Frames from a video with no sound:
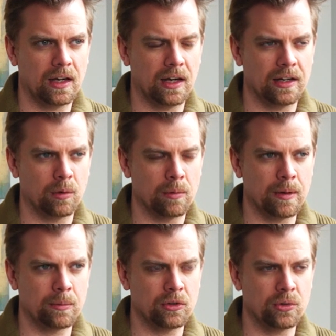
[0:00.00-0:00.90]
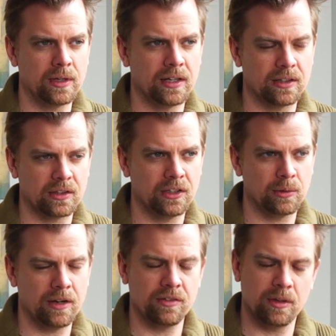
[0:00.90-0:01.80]
I remember doing it on the
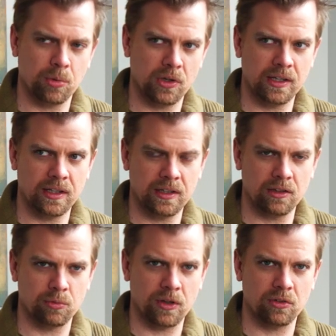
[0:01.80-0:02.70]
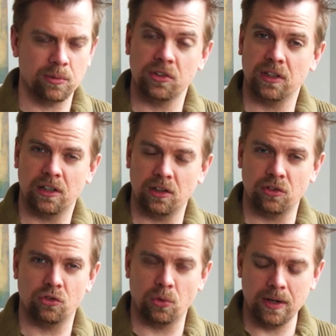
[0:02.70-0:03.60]
Kalita Wave and then putting it in the espresso machine and
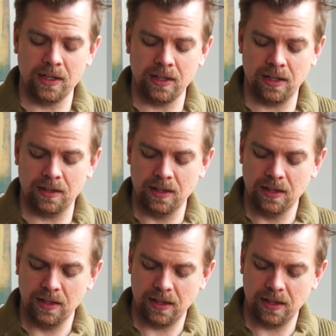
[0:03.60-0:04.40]
enjoying it